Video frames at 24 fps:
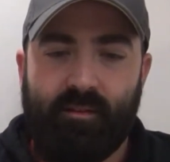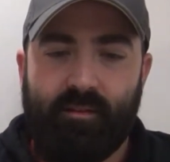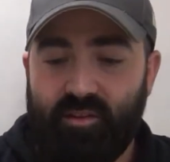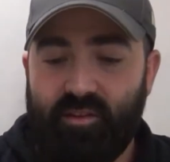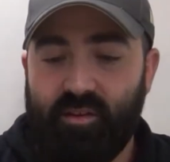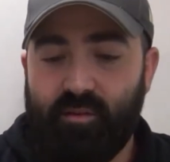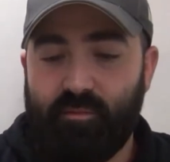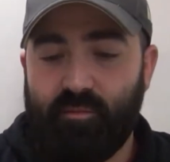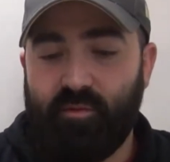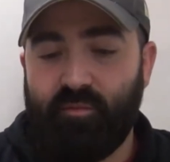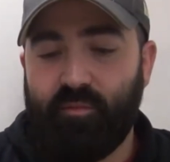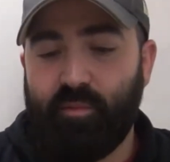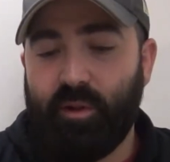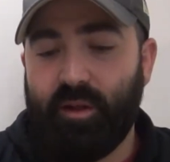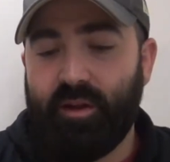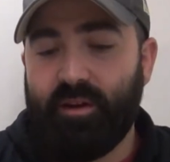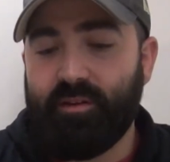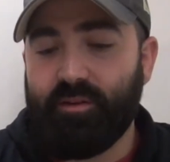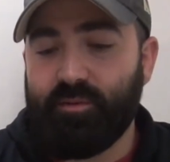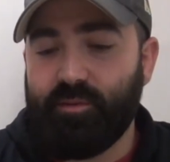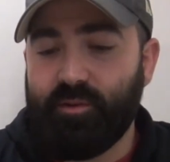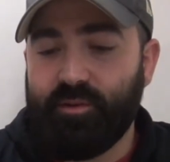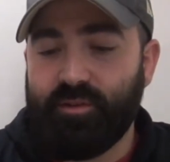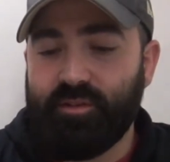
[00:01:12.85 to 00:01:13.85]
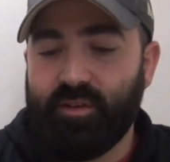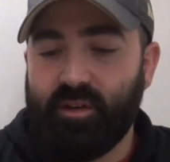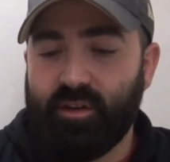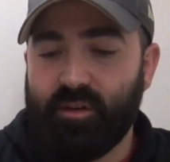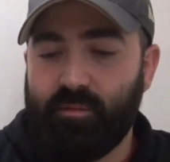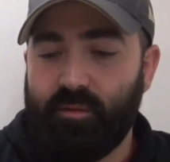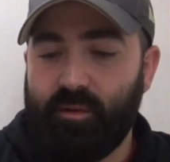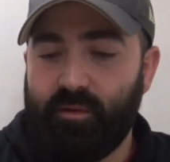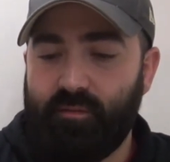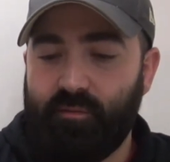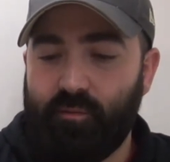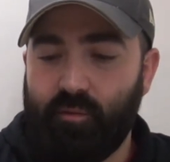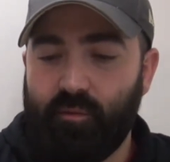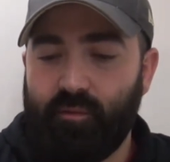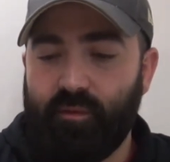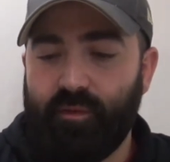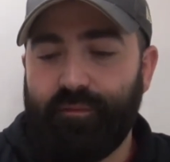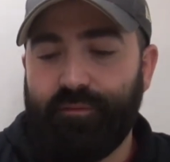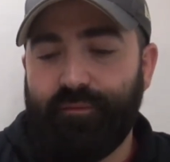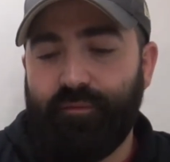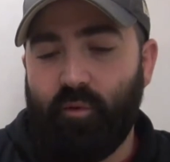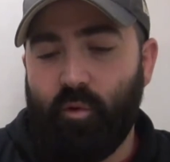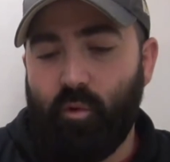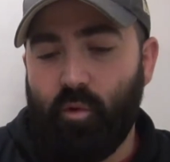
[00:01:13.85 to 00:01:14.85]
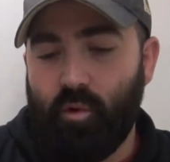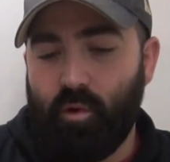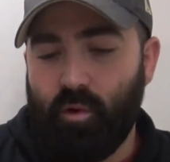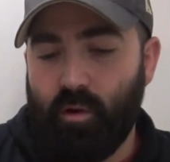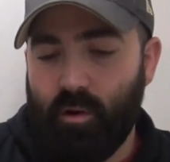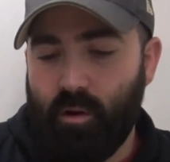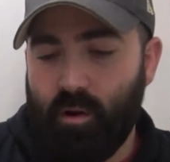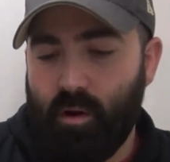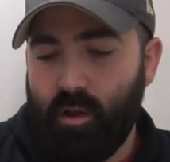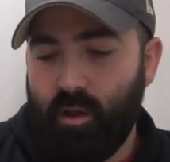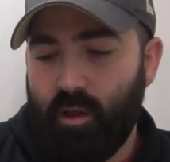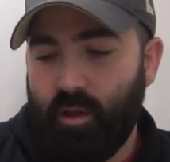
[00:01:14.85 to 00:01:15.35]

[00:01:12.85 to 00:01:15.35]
Number of players, we already talked about 4v4.